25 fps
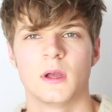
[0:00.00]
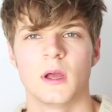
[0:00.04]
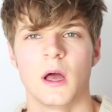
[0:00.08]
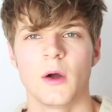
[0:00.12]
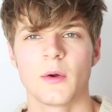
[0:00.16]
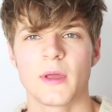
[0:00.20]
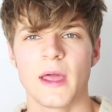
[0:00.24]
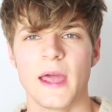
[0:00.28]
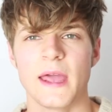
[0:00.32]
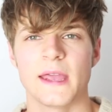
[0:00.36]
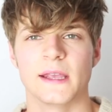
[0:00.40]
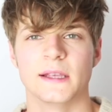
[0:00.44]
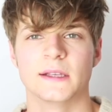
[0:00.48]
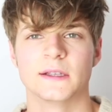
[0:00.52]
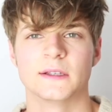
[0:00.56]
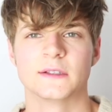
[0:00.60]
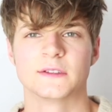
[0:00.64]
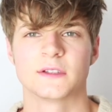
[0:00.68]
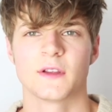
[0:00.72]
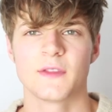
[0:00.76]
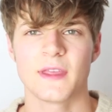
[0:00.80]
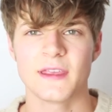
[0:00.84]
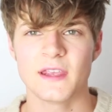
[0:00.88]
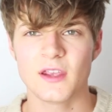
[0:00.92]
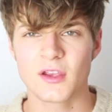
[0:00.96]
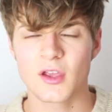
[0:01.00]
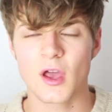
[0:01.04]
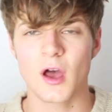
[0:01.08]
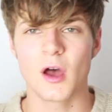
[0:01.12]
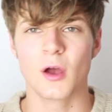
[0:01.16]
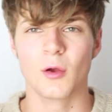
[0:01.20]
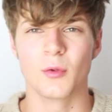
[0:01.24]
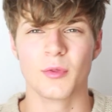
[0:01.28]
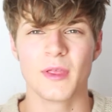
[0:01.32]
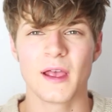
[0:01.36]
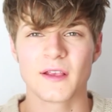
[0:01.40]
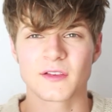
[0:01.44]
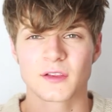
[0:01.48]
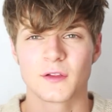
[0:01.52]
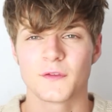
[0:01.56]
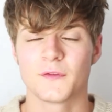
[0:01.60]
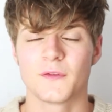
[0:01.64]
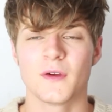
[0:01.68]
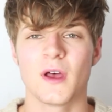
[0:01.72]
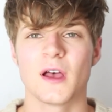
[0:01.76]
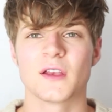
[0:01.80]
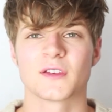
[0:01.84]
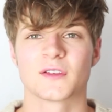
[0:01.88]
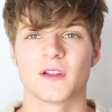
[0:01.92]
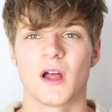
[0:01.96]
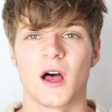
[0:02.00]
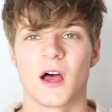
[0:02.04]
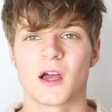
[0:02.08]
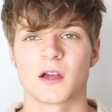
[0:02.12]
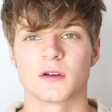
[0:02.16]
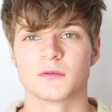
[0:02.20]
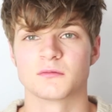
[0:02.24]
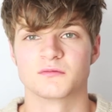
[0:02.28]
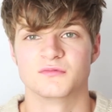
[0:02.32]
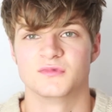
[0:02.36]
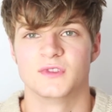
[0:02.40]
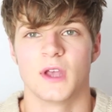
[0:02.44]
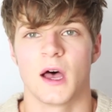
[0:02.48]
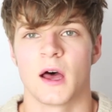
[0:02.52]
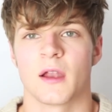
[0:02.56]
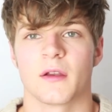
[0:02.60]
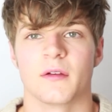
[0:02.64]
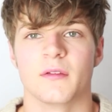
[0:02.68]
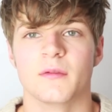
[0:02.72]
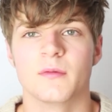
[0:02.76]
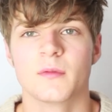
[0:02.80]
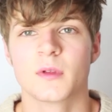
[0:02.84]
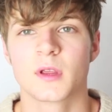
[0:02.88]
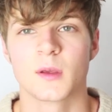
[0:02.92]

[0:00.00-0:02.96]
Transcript: Okay, so there you go. That's the first style done.